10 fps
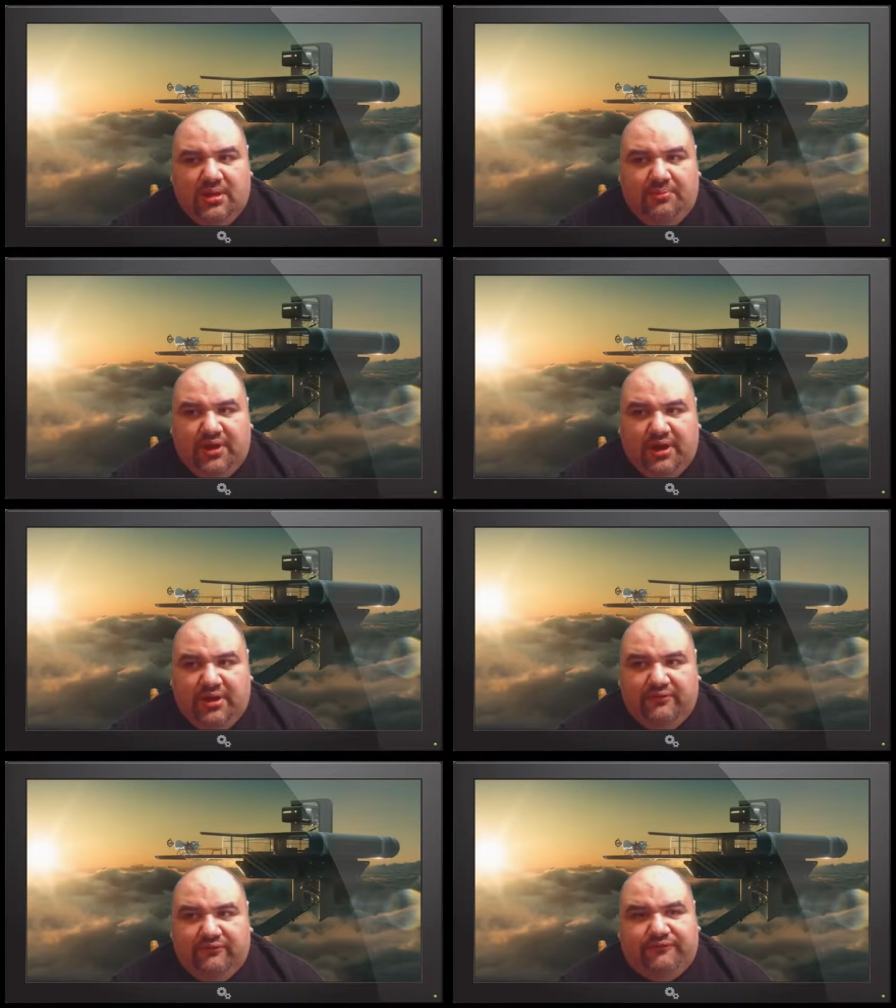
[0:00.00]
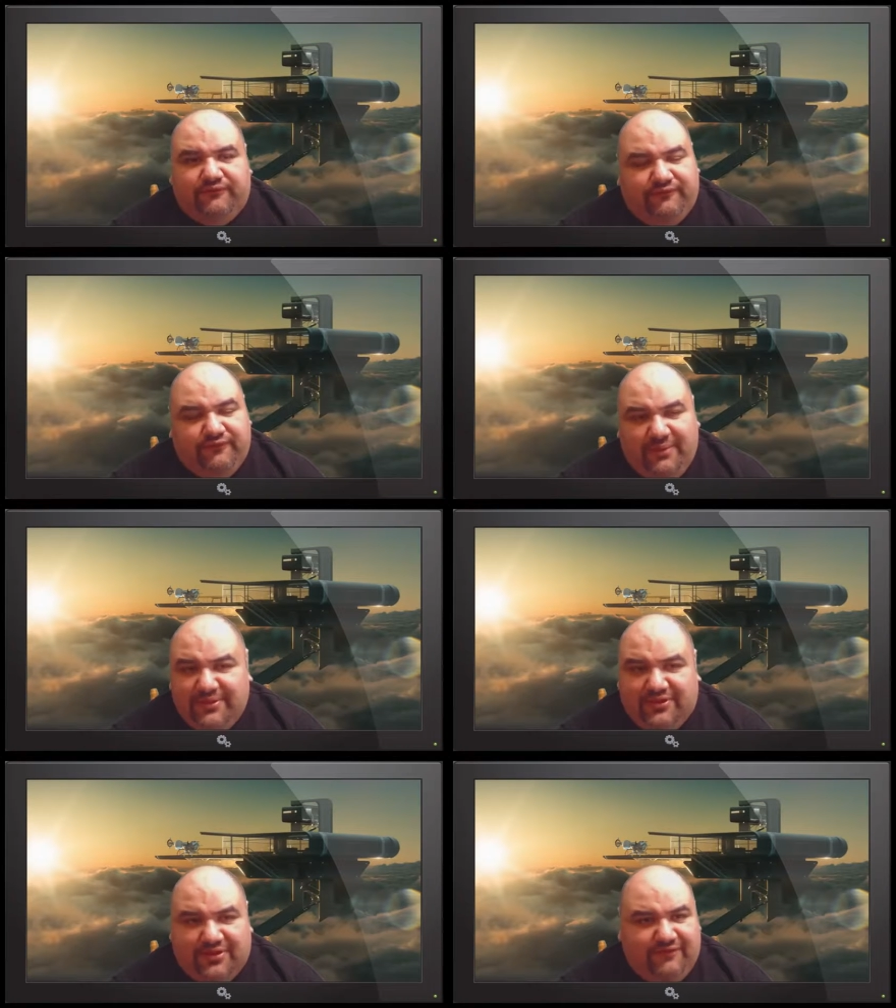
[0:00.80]
But f let me
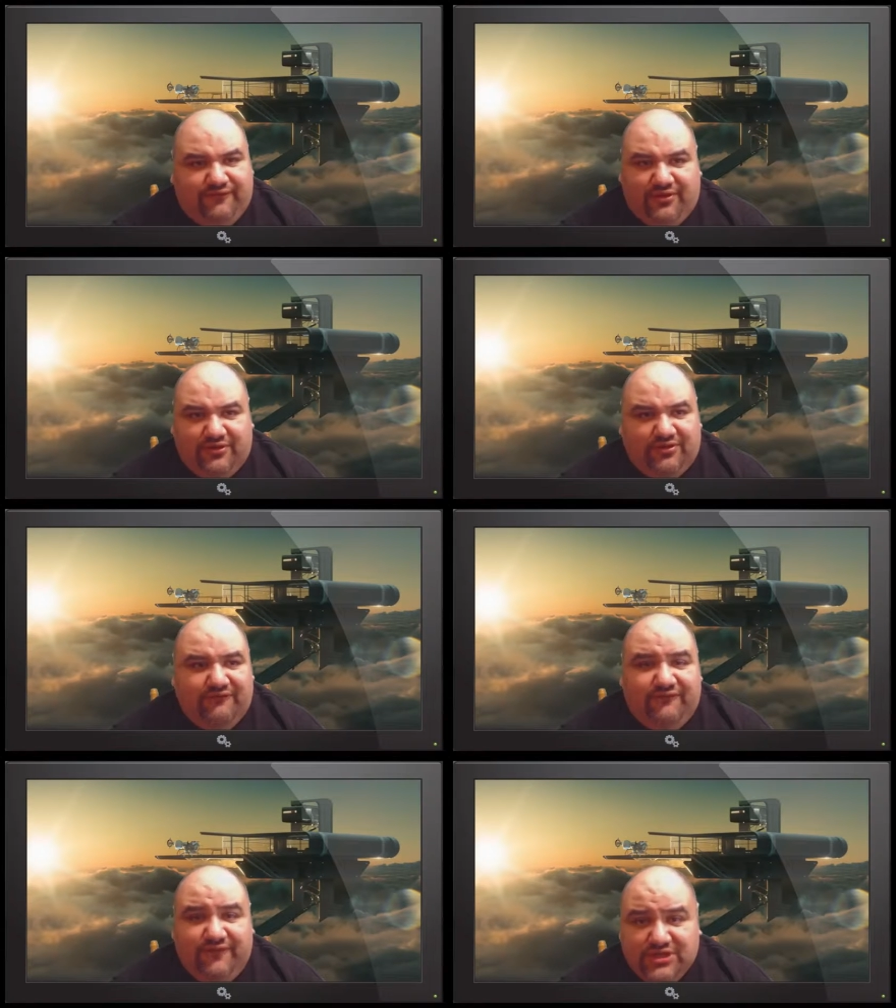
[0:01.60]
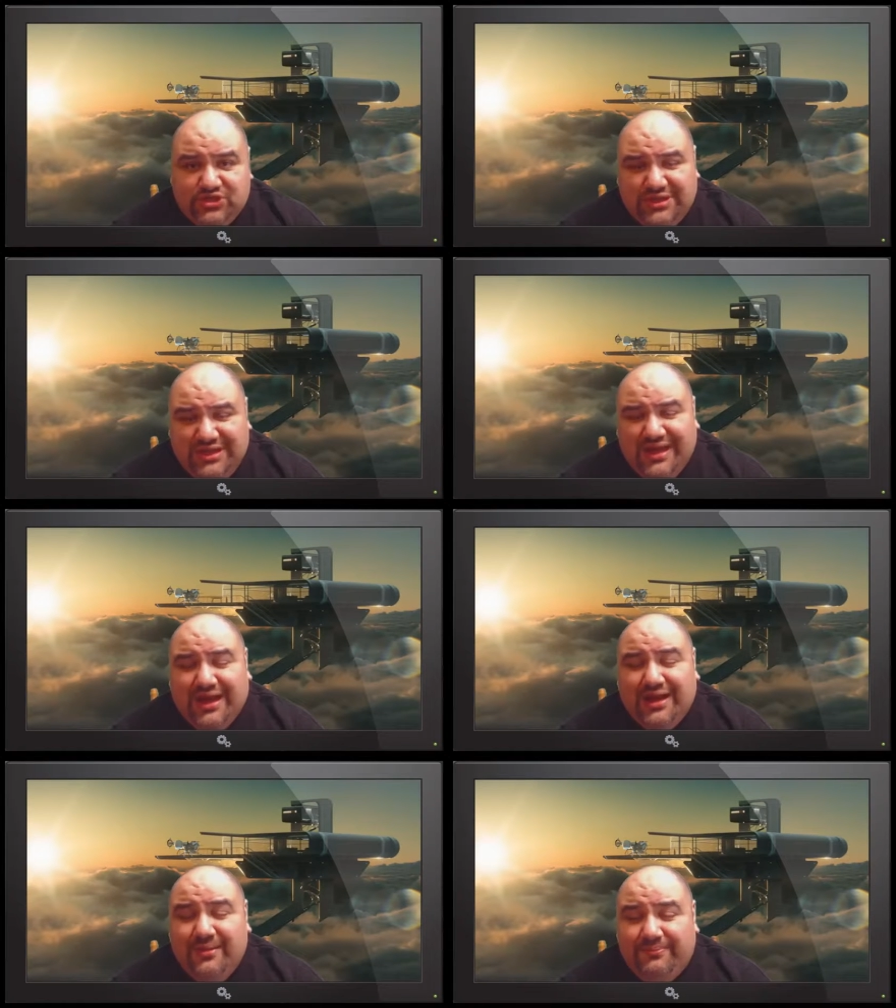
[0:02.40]
just say first, visually,
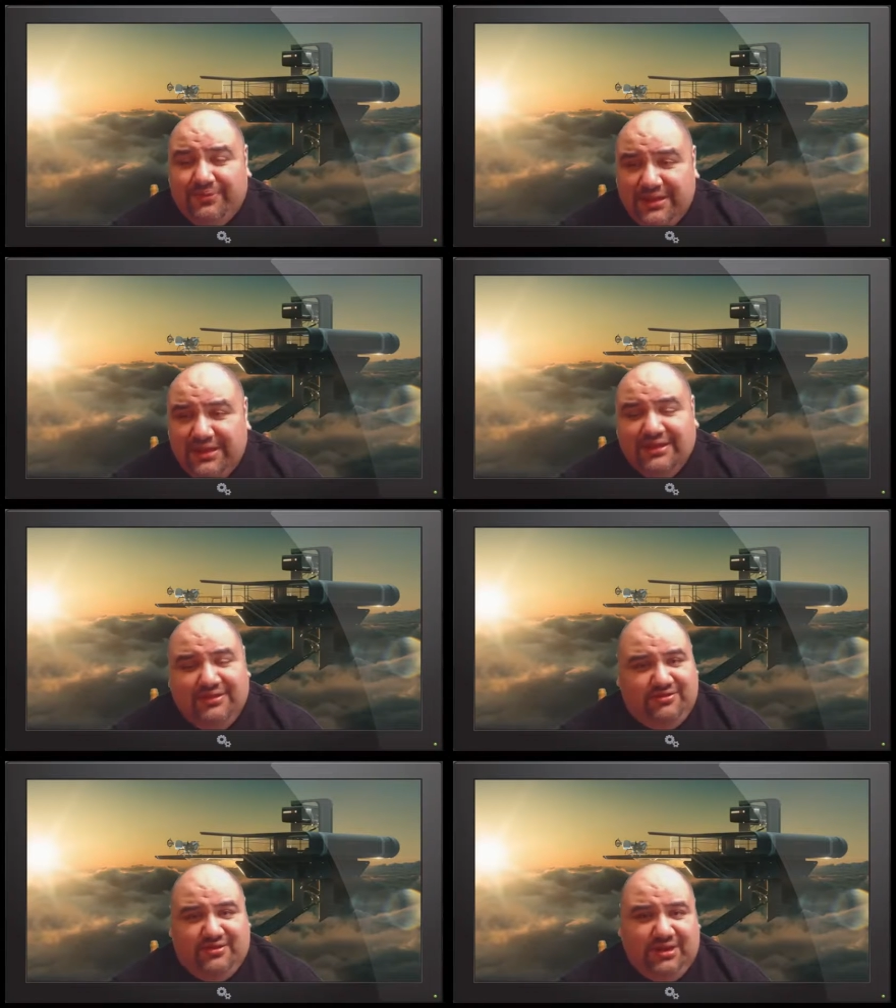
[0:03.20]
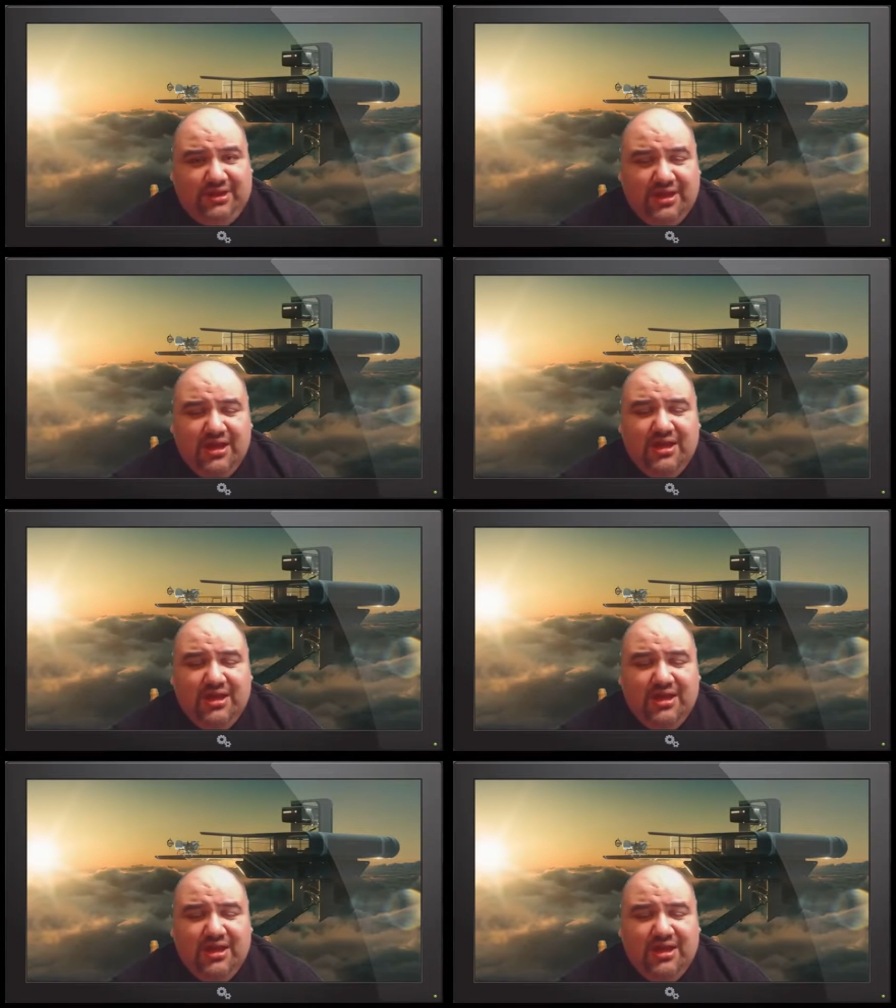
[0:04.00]
completely stunning.